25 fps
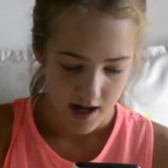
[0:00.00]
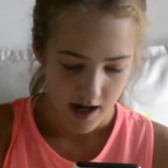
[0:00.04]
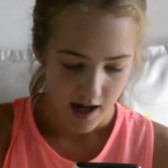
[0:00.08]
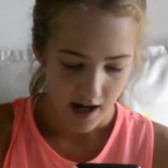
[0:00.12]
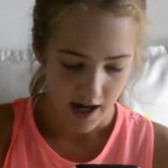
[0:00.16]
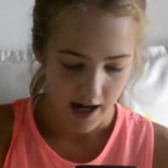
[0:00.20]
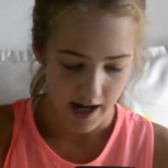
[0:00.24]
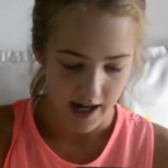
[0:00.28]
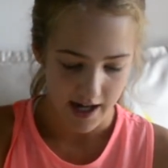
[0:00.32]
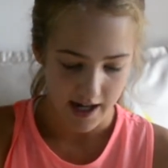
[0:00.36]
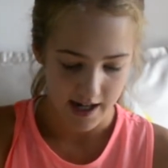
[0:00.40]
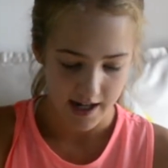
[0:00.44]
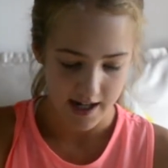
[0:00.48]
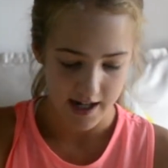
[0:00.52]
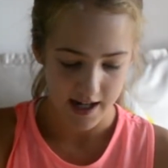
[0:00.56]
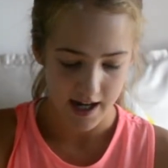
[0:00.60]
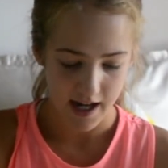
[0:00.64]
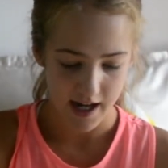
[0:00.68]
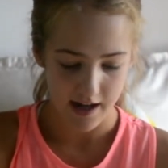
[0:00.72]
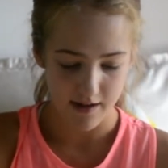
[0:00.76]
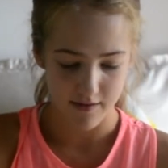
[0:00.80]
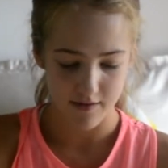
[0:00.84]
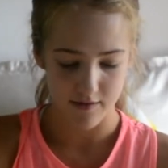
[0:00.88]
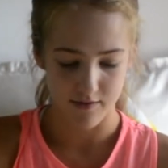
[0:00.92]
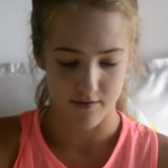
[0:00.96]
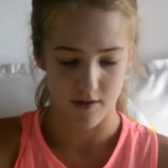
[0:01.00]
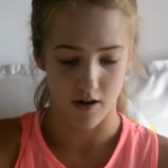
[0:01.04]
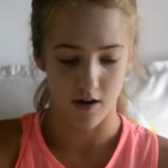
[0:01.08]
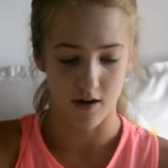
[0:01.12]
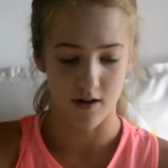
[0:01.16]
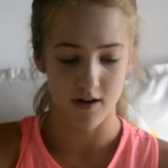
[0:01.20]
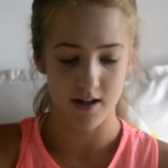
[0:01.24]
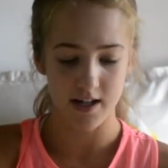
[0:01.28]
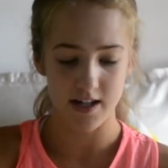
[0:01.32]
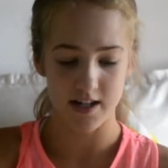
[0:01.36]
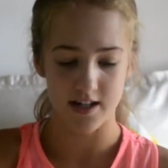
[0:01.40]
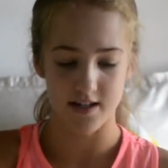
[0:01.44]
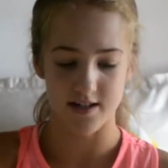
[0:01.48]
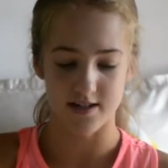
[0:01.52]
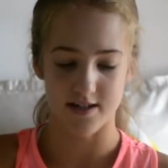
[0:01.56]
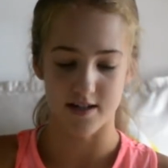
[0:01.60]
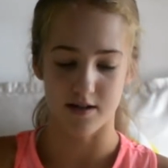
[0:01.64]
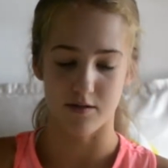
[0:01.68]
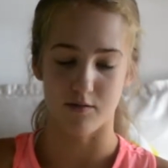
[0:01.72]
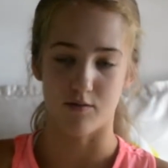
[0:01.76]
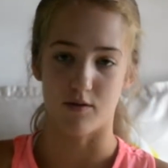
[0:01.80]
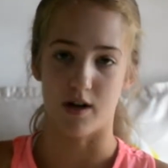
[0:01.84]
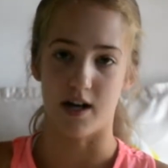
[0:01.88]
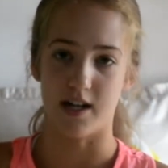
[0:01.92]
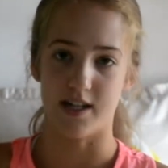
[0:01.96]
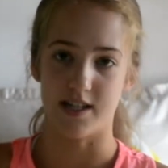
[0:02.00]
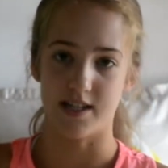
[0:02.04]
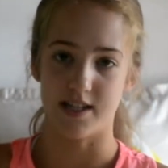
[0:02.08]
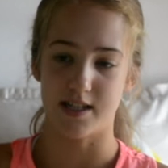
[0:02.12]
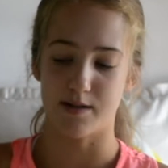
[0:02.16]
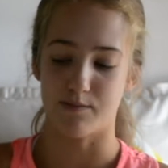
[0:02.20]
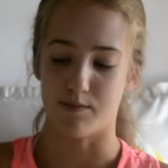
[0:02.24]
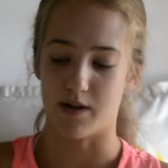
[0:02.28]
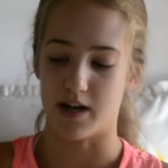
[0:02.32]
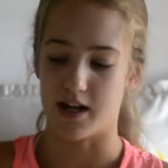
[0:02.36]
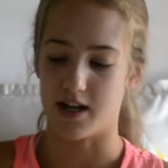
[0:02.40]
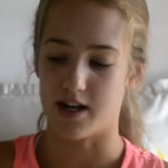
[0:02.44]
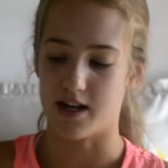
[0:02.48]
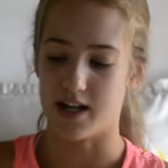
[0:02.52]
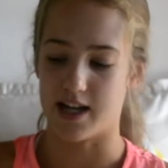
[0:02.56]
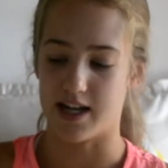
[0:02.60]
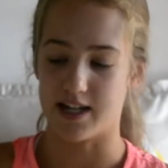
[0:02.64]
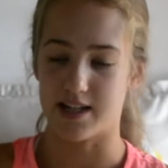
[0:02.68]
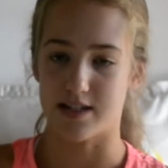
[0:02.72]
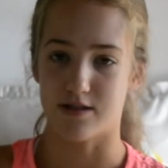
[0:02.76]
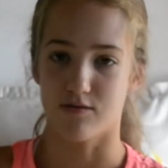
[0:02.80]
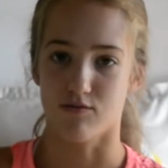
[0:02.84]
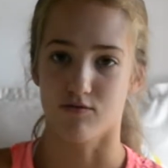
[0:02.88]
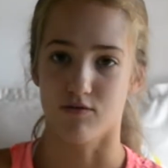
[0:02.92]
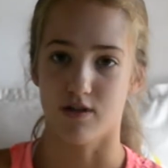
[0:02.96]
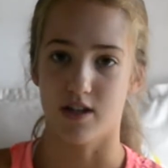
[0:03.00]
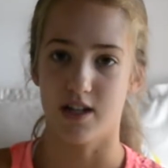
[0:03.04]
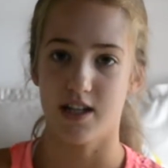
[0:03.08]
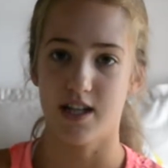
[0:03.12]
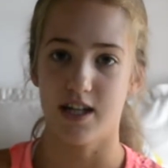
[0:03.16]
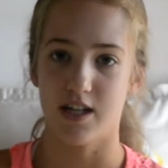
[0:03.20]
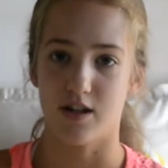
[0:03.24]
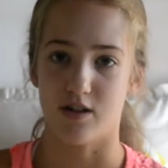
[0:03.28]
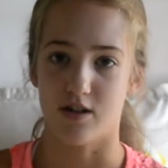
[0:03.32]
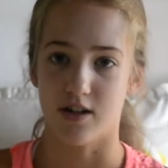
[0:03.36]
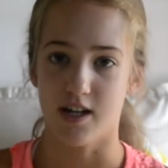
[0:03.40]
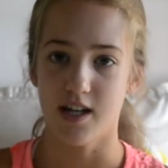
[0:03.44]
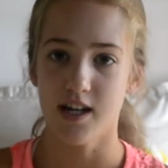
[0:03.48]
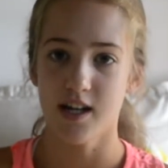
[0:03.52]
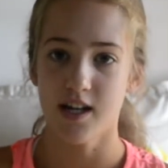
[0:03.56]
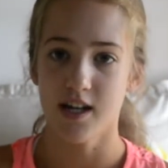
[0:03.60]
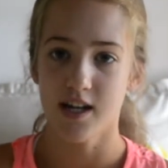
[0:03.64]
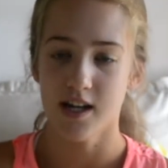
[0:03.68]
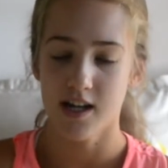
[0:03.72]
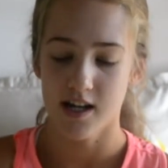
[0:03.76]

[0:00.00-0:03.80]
I have only used it once, but it's really good.